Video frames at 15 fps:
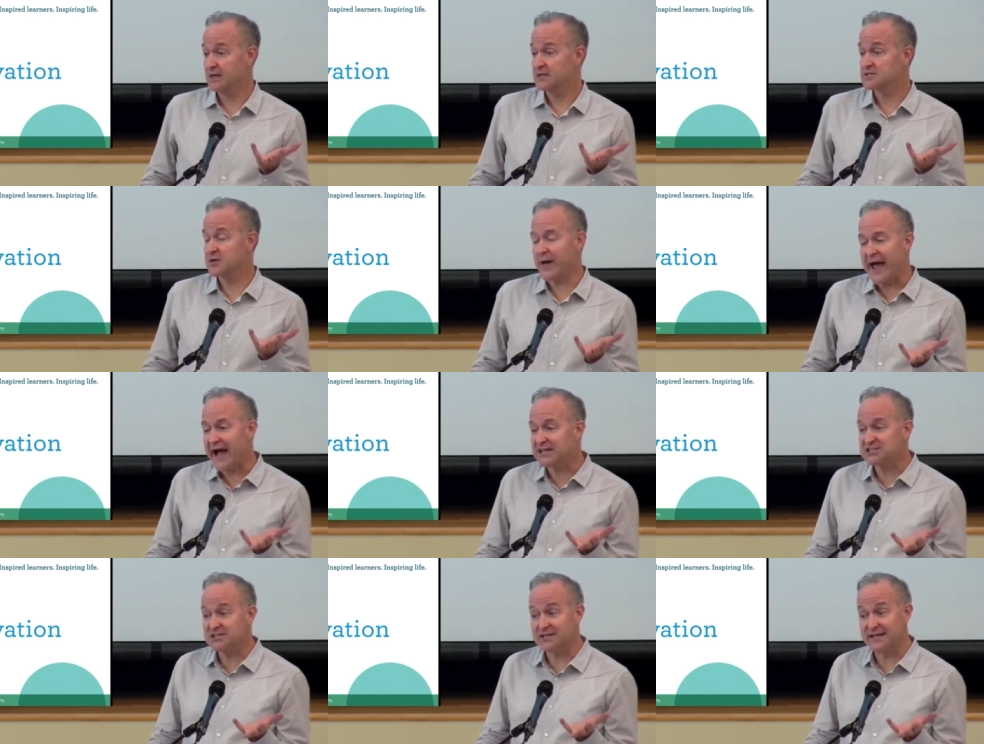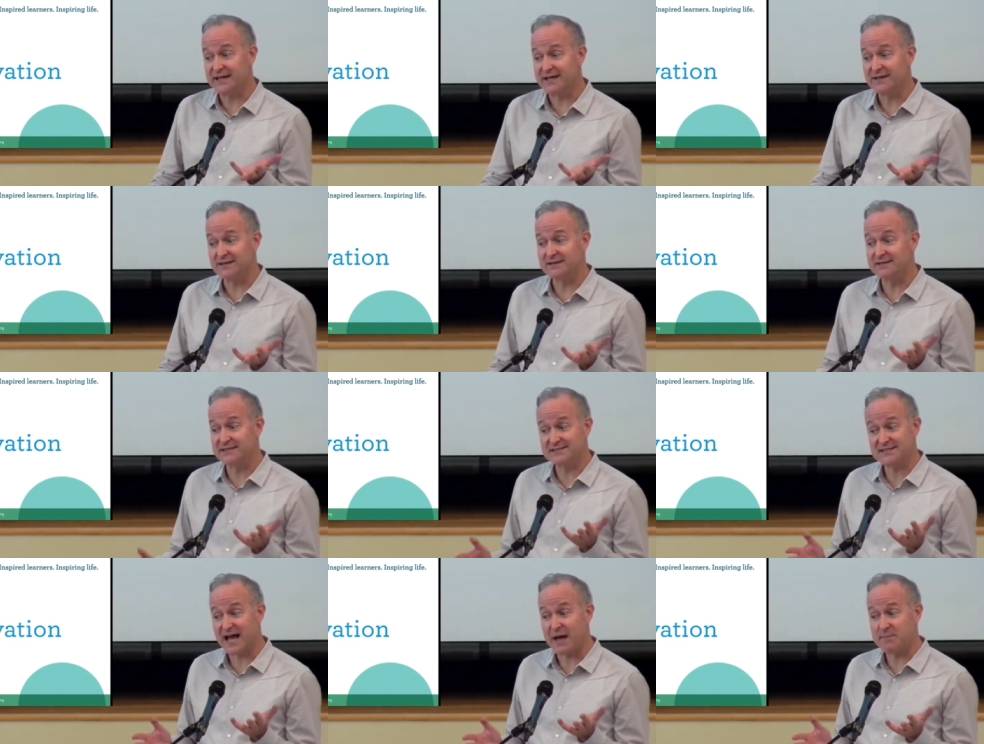So actually,
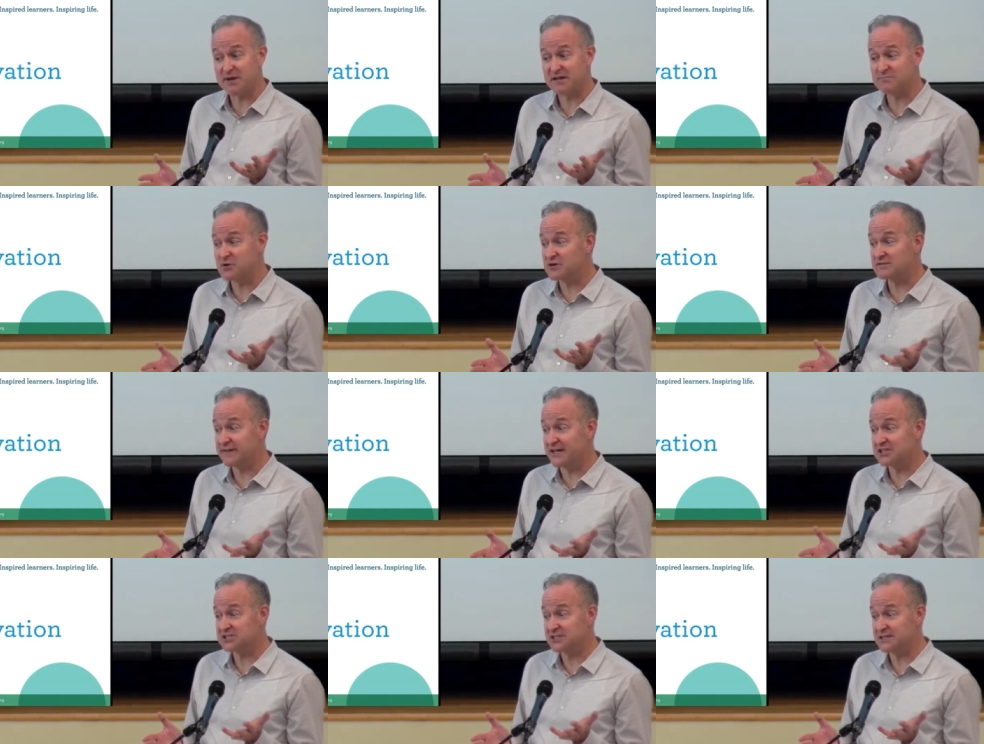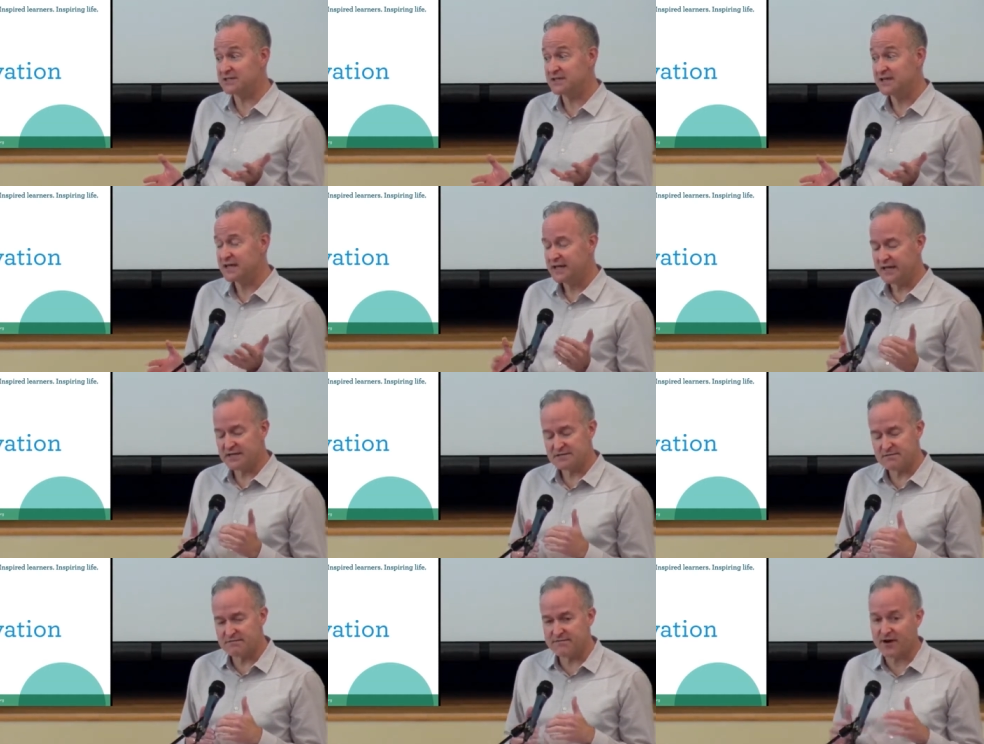this topic of motivation
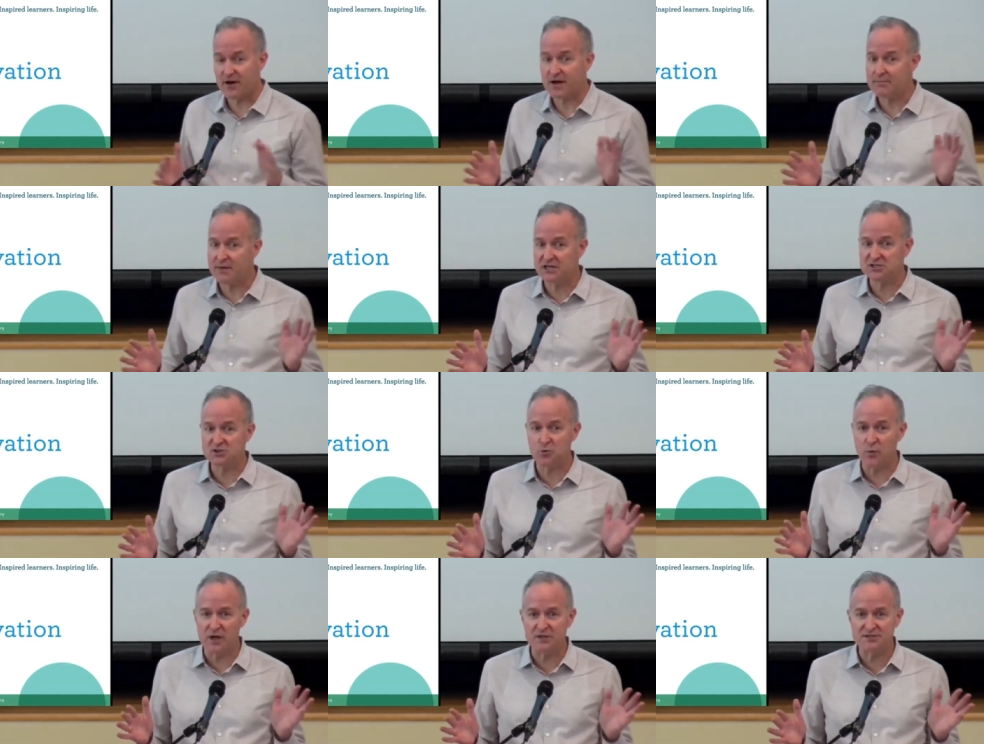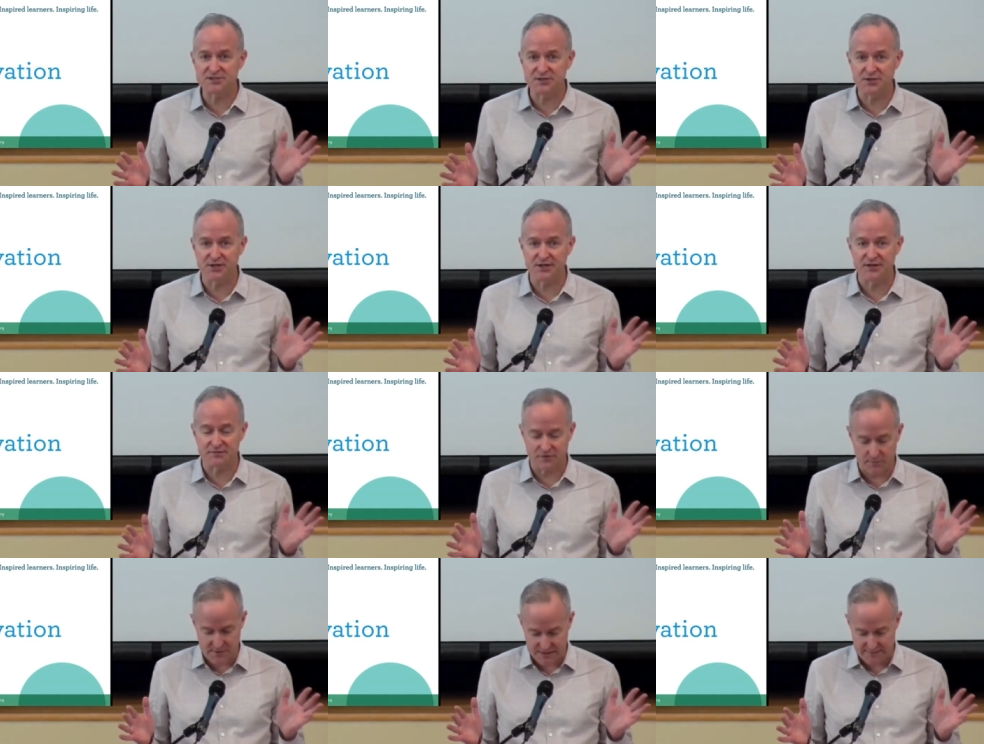is very much well suited
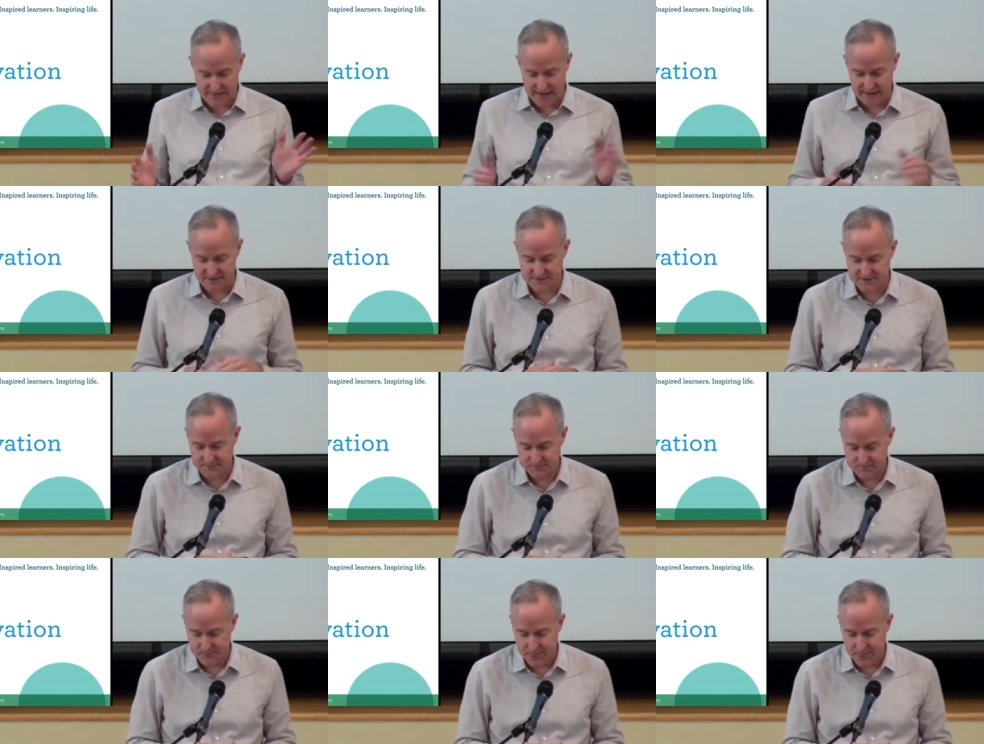for PBS.